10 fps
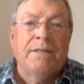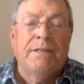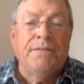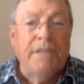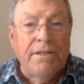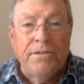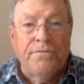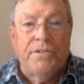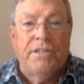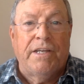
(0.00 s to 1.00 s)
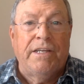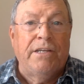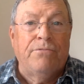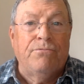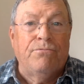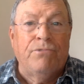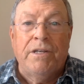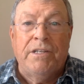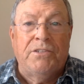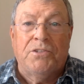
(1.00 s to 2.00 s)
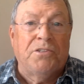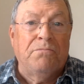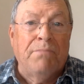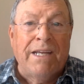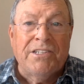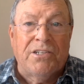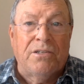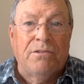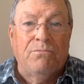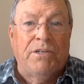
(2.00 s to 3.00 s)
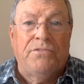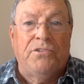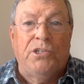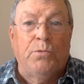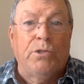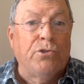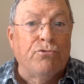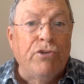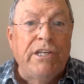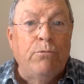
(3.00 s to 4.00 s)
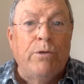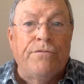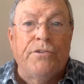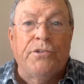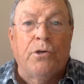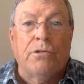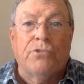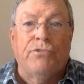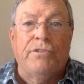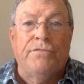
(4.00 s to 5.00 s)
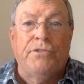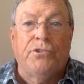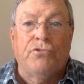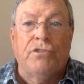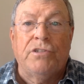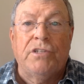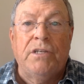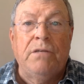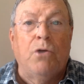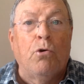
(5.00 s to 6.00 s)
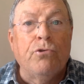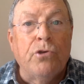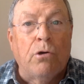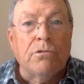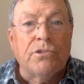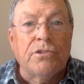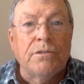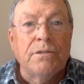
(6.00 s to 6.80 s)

At the end of the day, it really doesn't matter whether you agree with the doctrine of the Trinity or not,